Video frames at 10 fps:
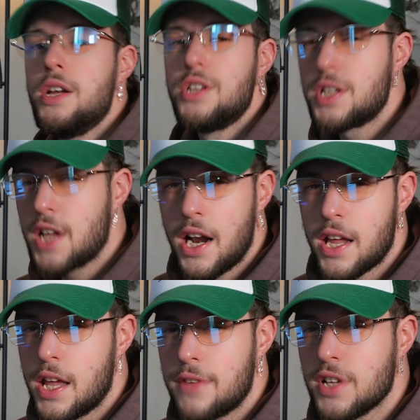Just kind of
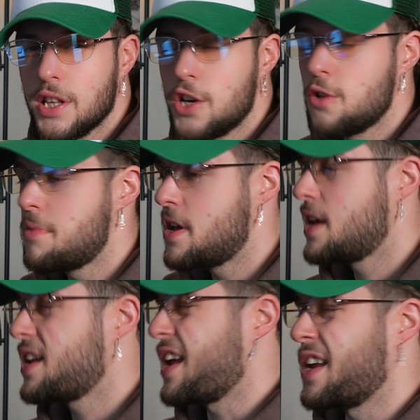gives a little
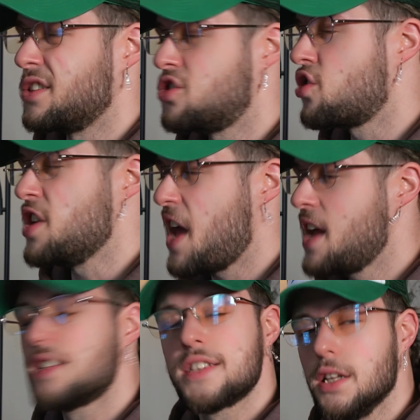bit and
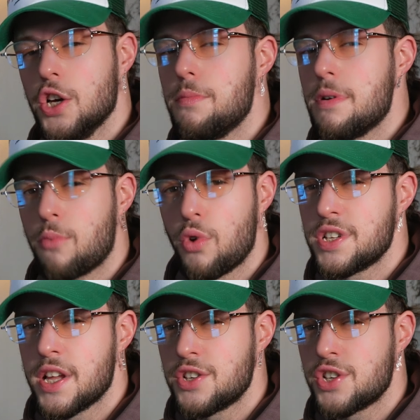creates a little bit more
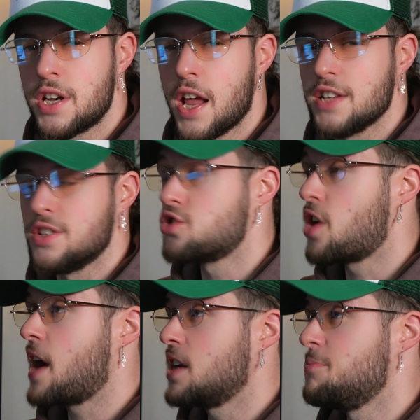tension as the
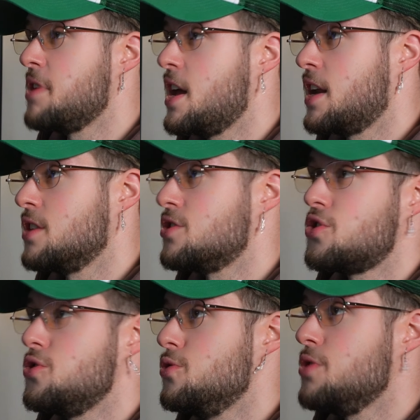track is beginning
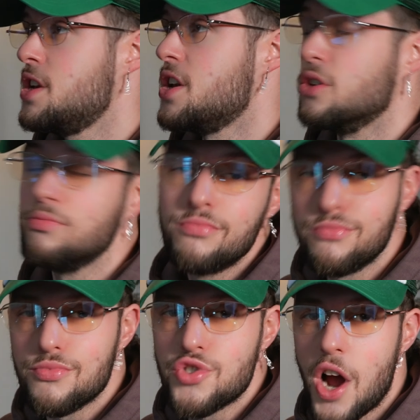to,
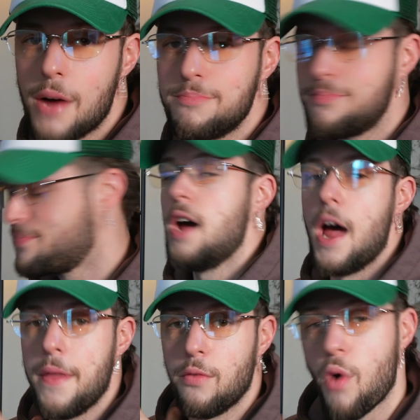drop.
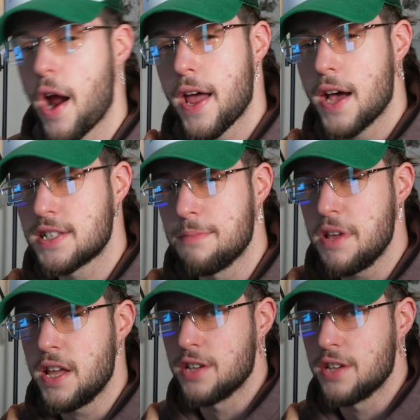And then right as the beat